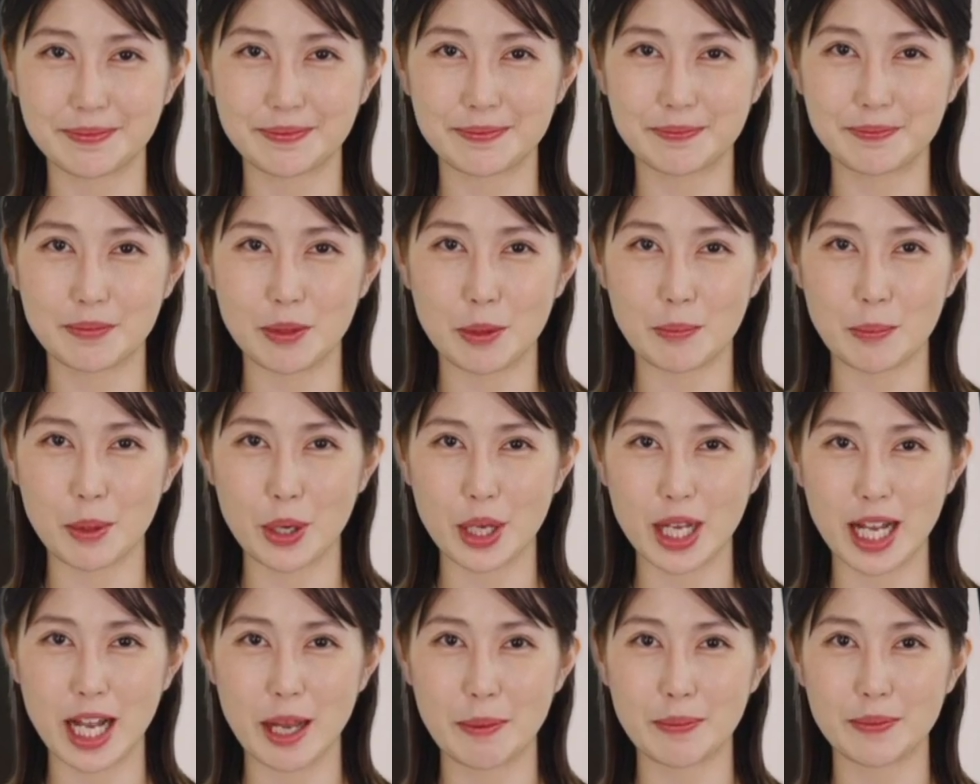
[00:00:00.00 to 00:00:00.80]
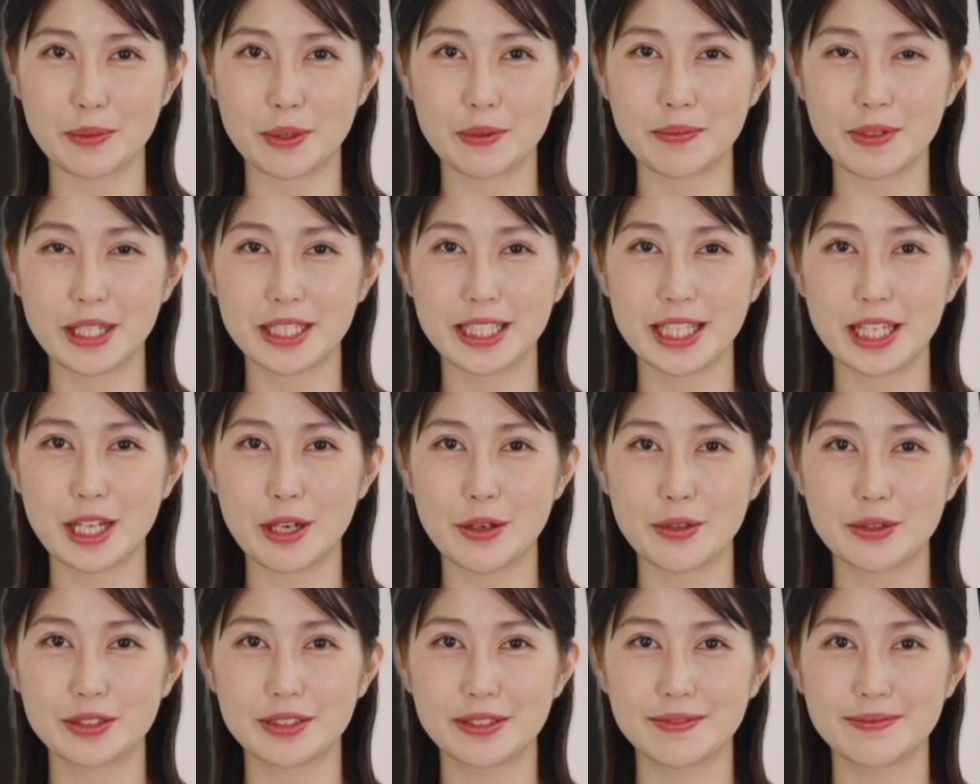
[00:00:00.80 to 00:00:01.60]
for more helpful
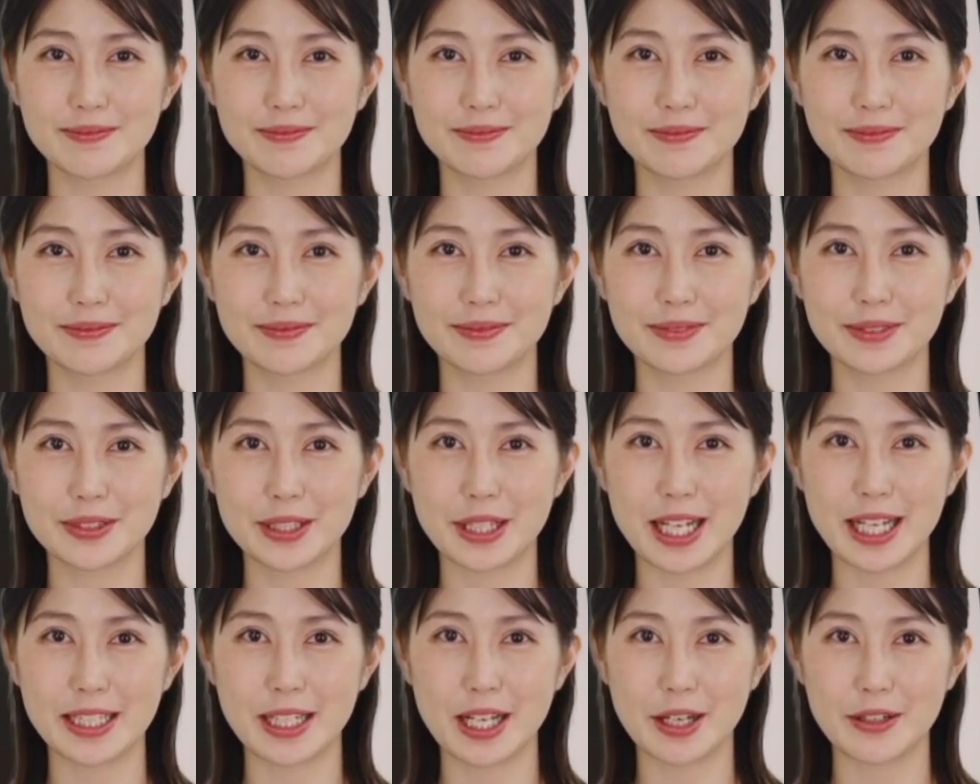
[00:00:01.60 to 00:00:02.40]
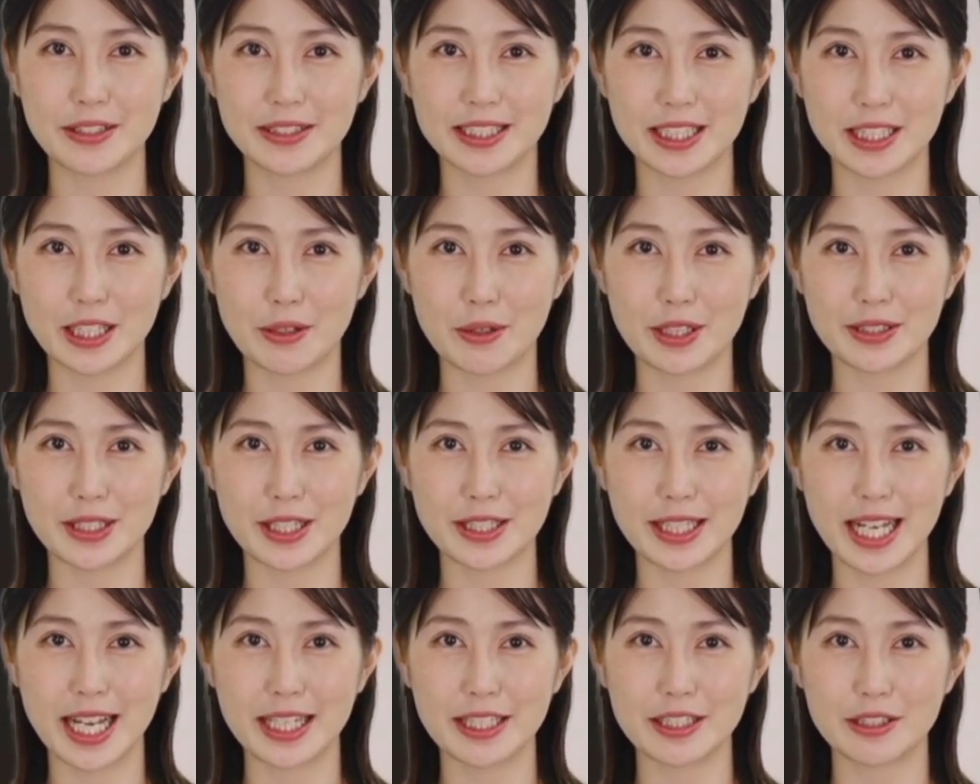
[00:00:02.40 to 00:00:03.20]
videos. And I'll see you in the
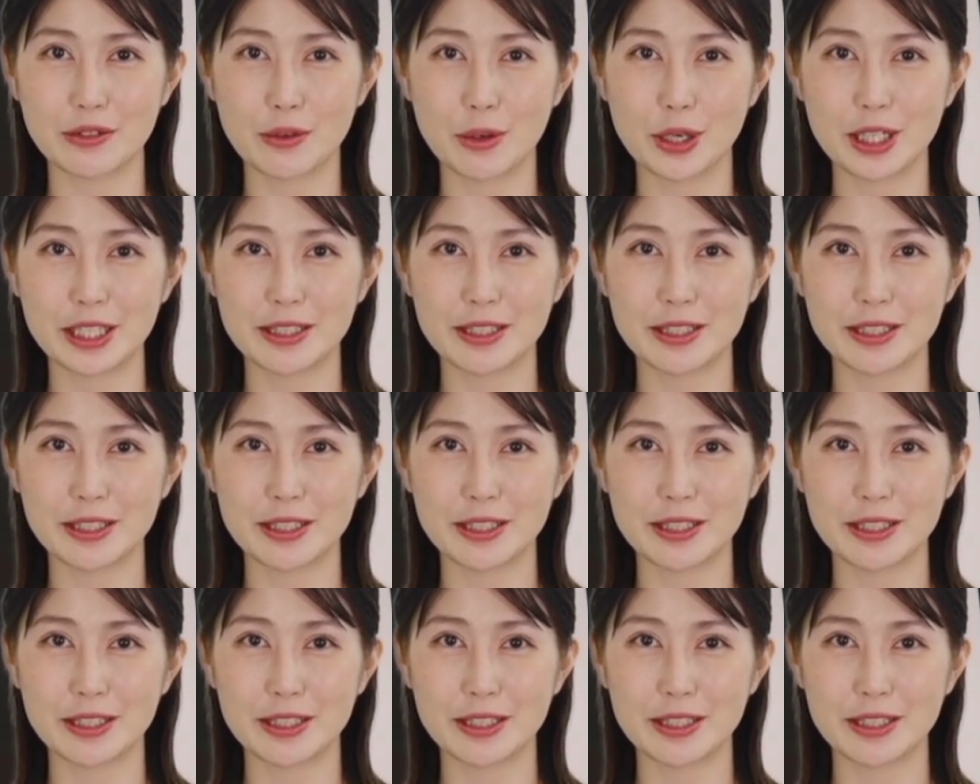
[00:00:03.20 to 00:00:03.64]
next one.